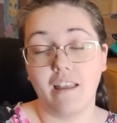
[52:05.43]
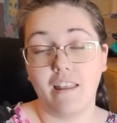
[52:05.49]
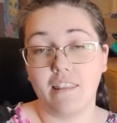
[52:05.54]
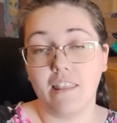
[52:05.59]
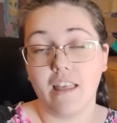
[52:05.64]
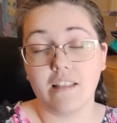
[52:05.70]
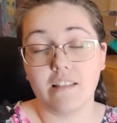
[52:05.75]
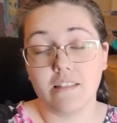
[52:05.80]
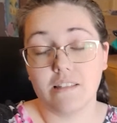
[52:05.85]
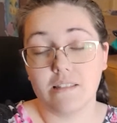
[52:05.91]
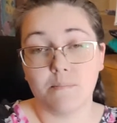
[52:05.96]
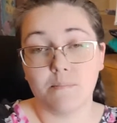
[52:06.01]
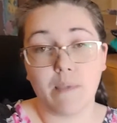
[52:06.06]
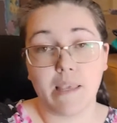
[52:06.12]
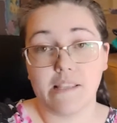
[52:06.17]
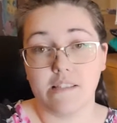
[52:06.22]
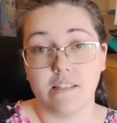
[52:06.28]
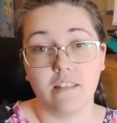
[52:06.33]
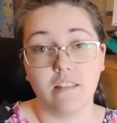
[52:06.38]
That's
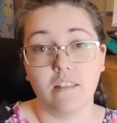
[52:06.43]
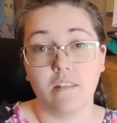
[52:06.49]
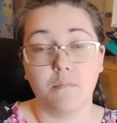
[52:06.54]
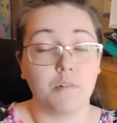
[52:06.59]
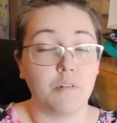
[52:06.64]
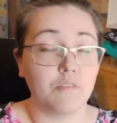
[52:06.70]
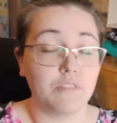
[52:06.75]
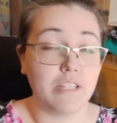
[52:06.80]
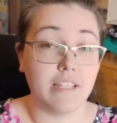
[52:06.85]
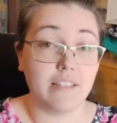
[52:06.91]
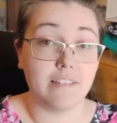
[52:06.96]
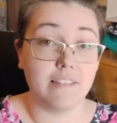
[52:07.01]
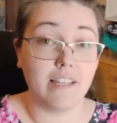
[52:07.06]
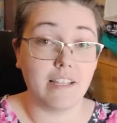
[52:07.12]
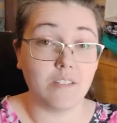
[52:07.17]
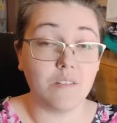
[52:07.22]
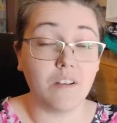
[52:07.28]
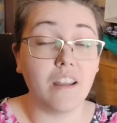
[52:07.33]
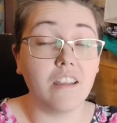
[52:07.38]
basically the process.
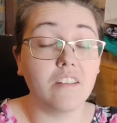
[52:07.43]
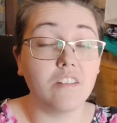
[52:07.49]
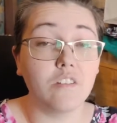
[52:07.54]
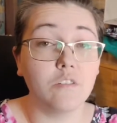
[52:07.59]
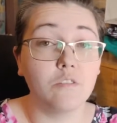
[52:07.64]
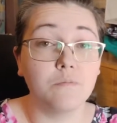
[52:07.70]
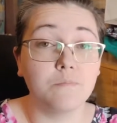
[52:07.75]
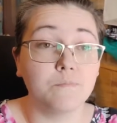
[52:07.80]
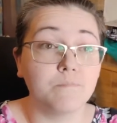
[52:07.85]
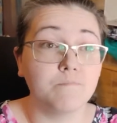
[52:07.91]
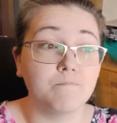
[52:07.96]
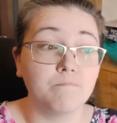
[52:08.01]
That's what I do.